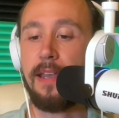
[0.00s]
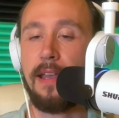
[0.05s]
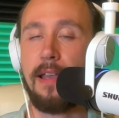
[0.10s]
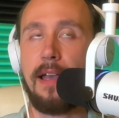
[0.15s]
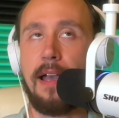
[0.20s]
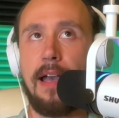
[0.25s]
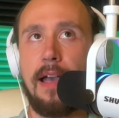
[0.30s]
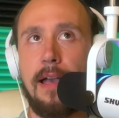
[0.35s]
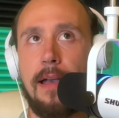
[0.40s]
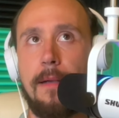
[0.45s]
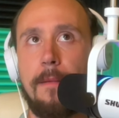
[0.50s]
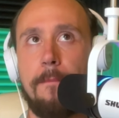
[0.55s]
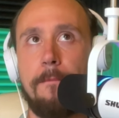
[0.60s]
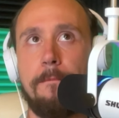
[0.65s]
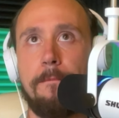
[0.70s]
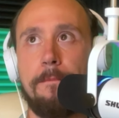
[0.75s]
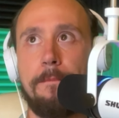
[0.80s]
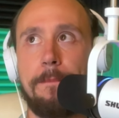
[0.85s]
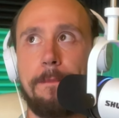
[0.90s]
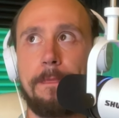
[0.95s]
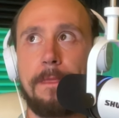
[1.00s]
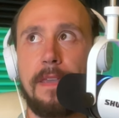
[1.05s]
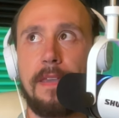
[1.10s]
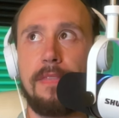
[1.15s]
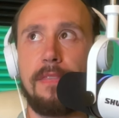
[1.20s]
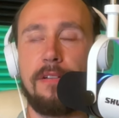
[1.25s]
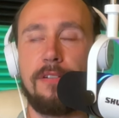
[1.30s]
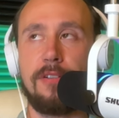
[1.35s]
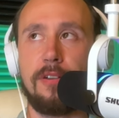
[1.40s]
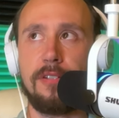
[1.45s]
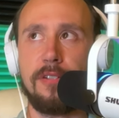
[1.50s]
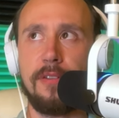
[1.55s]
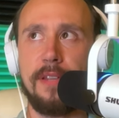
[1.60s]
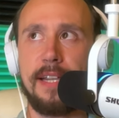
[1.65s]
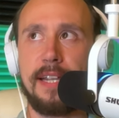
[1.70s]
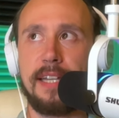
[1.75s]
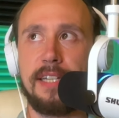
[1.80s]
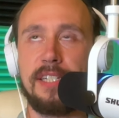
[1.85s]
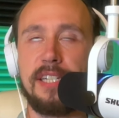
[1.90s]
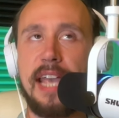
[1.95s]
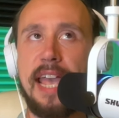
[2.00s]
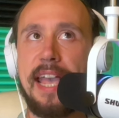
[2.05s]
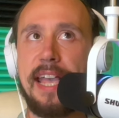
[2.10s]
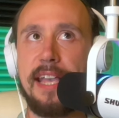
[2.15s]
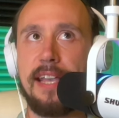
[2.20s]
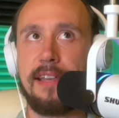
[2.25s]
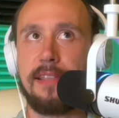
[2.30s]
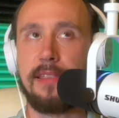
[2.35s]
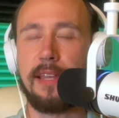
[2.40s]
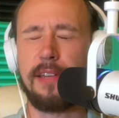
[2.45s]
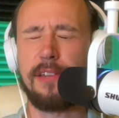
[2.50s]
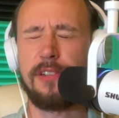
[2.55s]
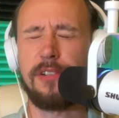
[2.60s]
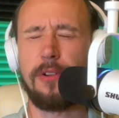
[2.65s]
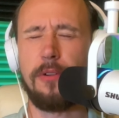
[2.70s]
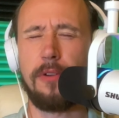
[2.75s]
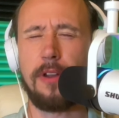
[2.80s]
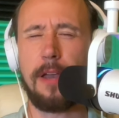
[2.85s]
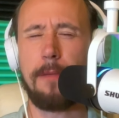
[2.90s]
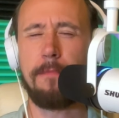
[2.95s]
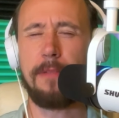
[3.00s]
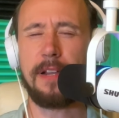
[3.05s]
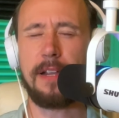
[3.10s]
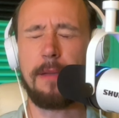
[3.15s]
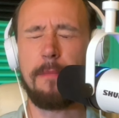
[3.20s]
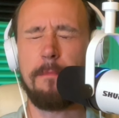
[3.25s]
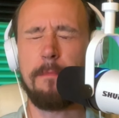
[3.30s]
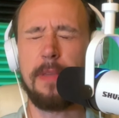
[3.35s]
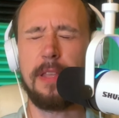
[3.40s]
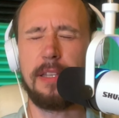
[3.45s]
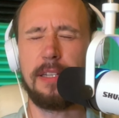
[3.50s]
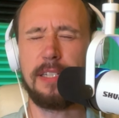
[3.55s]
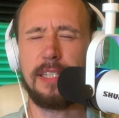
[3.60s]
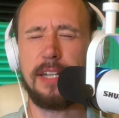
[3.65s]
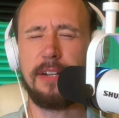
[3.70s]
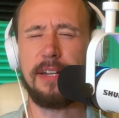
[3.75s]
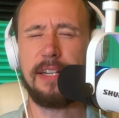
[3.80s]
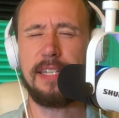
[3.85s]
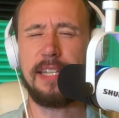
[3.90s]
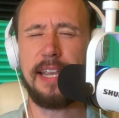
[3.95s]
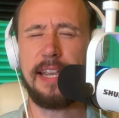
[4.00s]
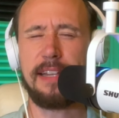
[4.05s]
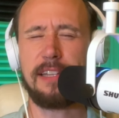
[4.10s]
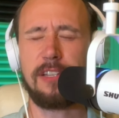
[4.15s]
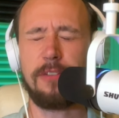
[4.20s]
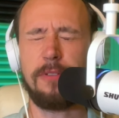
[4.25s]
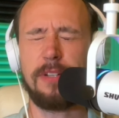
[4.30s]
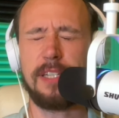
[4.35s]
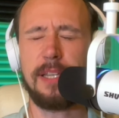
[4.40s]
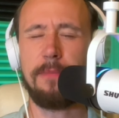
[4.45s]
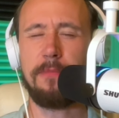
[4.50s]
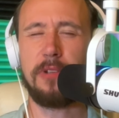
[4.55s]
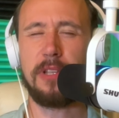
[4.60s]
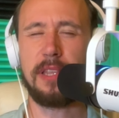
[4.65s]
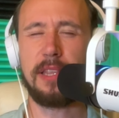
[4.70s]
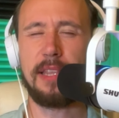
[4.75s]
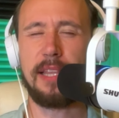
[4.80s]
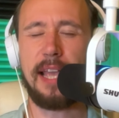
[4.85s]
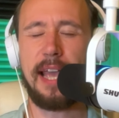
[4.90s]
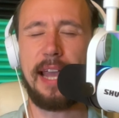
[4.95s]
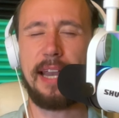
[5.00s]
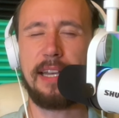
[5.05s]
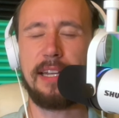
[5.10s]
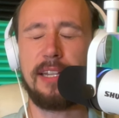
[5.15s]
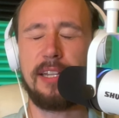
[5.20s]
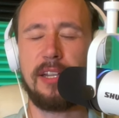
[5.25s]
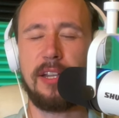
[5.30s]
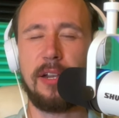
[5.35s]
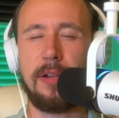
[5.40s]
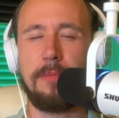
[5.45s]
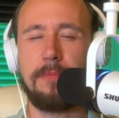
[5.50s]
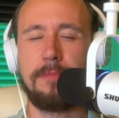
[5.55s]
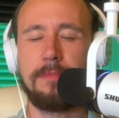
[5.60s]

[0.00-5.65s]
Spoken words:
Um, there's also like a tank that showed up, like a military tank. So what's up with that here?